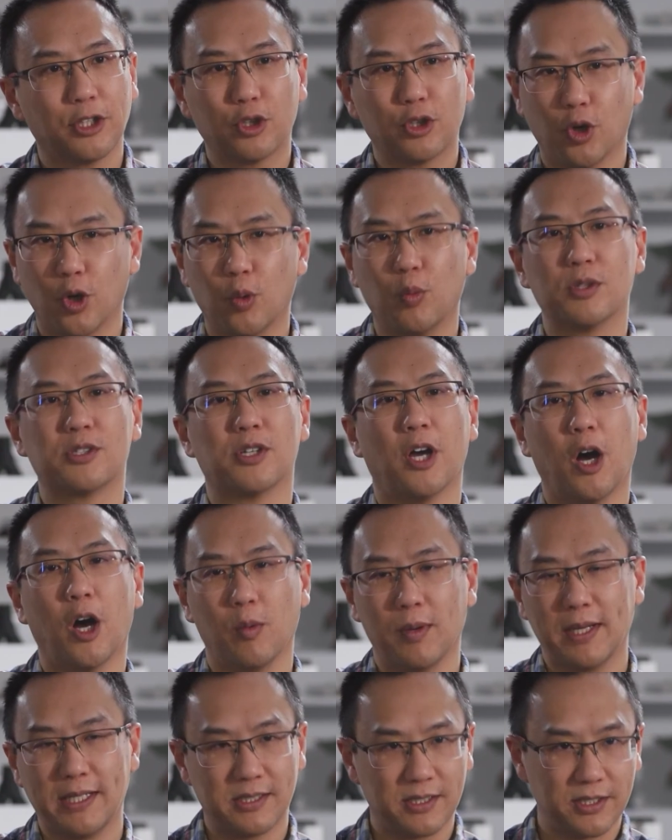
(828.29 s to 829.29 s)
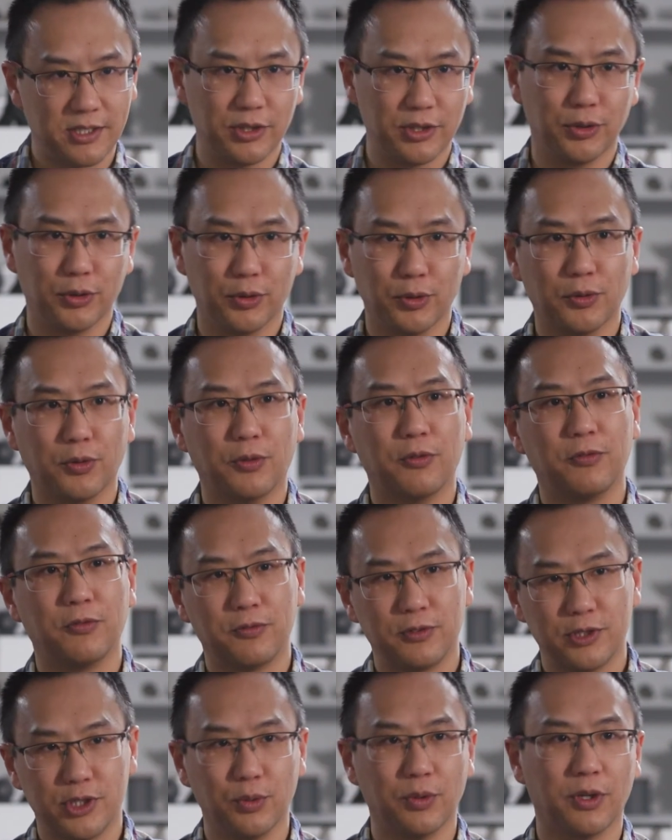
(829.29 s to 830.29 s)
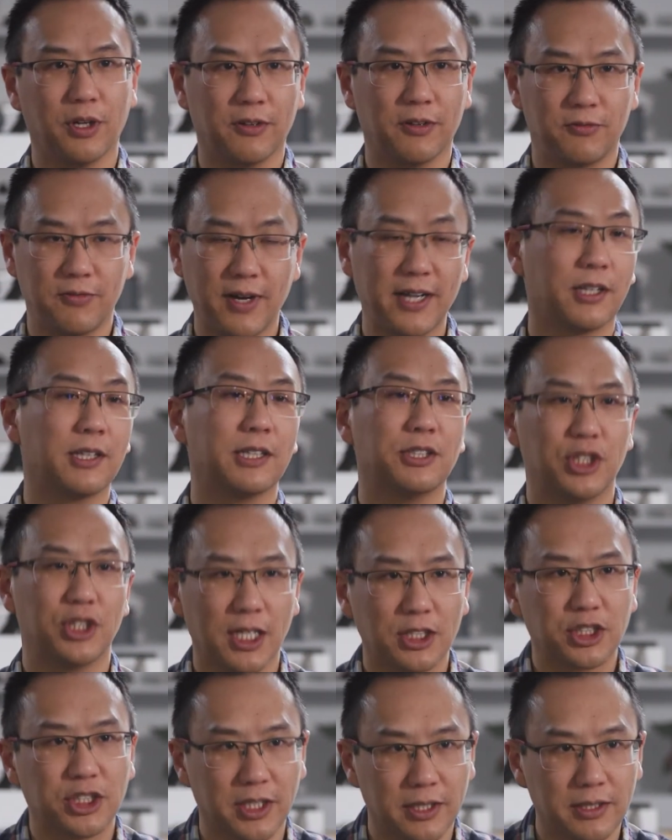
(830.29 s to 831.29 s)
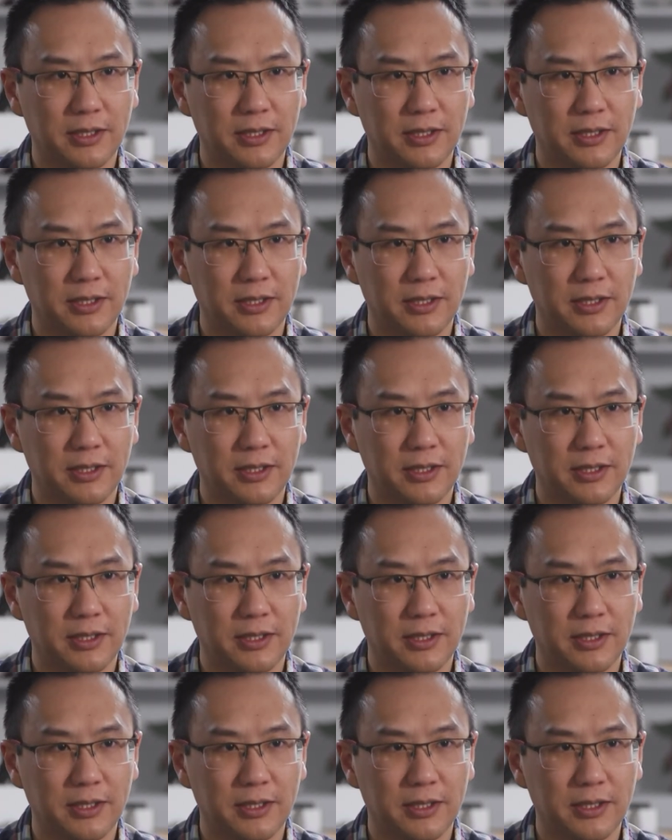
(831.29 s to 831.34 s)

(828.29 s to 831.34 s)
goal was always to do a final injection.